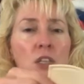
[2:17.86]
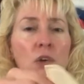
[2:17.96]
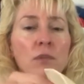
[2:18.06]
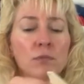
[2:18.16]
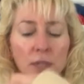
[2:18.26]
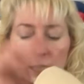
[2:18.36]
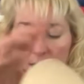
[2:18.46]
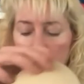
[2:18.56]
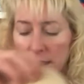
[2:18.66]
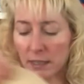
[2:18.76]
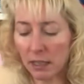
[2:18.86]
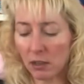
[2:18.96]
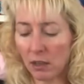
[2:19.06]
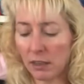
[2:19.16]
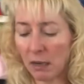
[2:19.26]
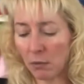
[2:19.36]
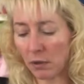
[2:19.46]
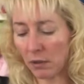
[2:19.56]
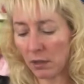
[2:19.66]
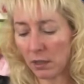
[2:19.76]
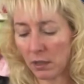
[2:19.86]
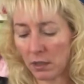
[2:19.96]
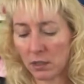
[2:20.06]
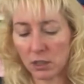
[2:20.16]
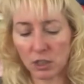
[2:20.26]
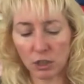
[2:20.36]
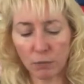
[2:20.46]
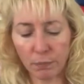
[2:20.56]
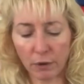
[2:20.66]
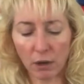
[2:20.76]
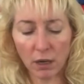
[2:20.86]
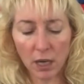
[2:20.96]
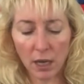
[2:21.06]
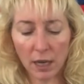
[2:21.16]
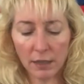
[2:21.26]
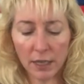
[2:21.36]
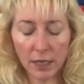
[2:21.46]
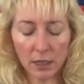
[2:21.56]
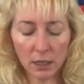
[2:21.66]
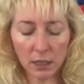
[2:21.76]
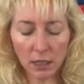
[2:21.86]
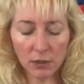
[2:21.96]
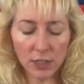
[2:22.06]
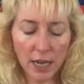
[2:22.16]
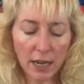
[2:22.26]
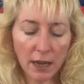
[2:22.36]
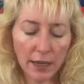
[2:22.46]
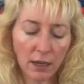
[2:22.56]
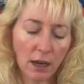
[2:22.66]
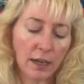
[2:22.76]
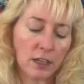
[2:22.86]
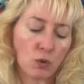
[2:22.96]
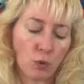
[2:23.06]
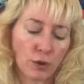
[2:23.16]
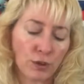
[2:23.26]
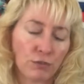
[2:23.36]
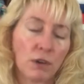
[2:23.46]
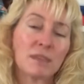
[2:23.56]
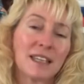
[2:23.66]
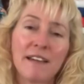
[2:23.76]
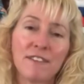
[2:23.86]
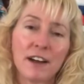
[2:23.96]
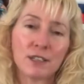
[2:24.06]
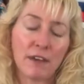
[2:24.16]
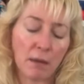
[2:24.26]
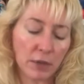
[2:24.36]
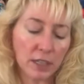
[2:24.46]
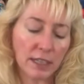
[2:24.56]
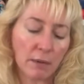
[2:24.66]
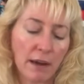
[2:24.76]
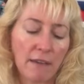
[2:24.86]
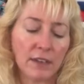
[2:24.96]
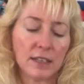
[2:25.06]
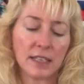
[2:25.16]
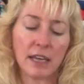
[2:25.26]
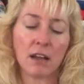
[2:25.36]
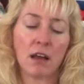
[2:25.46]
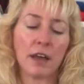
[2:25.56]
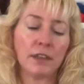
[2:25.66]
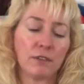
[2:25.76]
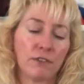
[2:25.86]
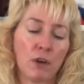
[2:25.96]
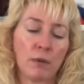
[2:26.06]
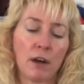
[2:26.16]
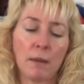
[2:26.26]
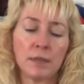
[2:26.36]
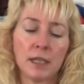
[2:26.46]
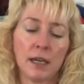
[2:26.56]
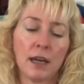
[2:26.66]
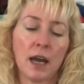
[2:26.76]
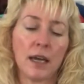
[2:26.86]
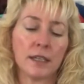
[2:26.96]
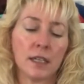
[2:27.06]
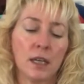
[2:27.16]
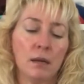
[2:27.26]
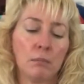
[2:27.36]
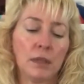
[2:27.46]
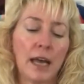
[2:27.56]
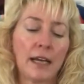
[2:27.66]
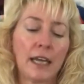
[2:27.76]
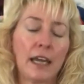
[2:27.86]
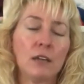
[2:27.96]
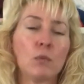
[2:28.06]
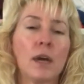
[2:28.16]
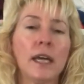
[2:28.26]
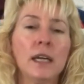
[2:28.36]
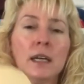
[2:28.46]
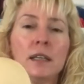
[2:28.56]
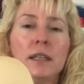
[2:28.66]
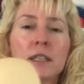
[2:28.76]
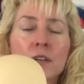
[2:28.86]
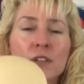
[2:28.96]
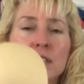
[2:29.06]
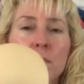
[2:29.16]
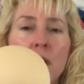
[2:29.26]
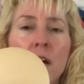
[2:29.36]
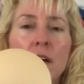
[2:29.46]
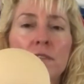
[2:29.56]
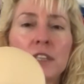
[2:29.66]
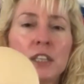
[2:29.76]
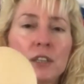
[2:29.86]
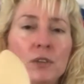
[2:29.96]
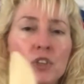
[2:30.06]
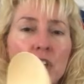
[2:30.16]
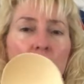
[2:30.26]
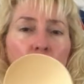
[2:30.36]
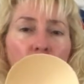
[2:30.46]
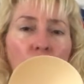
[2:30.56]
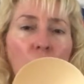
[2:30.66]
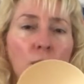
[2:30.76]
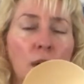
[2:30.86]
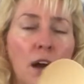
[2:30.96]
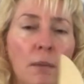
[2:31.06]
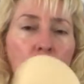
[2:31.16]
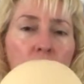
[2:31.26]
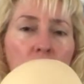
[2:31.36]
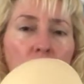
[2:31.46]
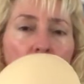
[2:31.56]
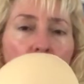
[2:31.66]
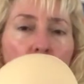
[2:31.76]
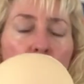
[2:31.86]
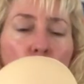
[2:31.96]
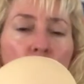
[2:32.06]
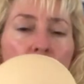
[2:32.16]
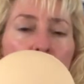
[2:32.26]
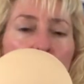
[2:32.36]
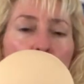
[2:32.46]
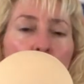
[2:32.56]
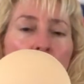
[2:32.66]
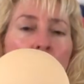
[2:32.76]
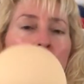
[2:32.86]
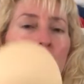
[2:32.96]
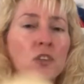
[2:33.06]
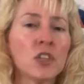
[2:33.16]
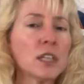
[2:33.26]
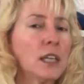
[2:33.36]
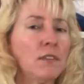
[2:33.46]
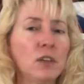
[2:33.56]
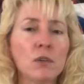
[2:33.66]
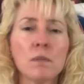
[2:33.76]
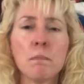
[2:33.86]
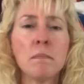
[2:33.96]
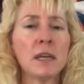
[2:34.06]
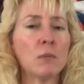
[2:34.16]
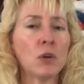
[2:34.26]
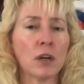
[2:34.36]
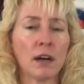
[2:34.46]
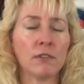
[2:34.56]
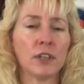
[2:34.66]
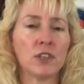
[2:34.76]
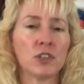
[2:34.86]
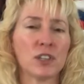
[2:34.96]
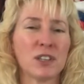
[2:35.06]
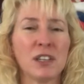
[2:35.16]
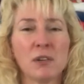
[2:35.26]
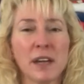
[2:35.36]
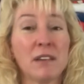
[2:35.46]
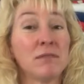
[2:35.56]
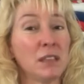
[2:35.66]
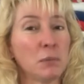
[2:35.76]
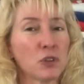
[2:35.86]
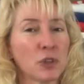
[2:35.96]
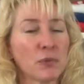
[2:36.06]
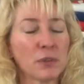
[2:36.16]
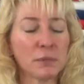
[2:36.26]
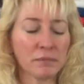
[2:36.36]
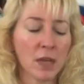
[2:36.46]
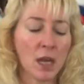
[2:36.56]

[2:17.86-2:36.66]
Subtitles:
So I really like these. I thought they were super. And then the other day I got an order from Sly Fox Fabrics. They were having a sale on their foam cups, and I got black and white. These are small of the U-shaped foam cups that you can put in swimwear. Just give you minimal coverage just so you don't have nipple show through.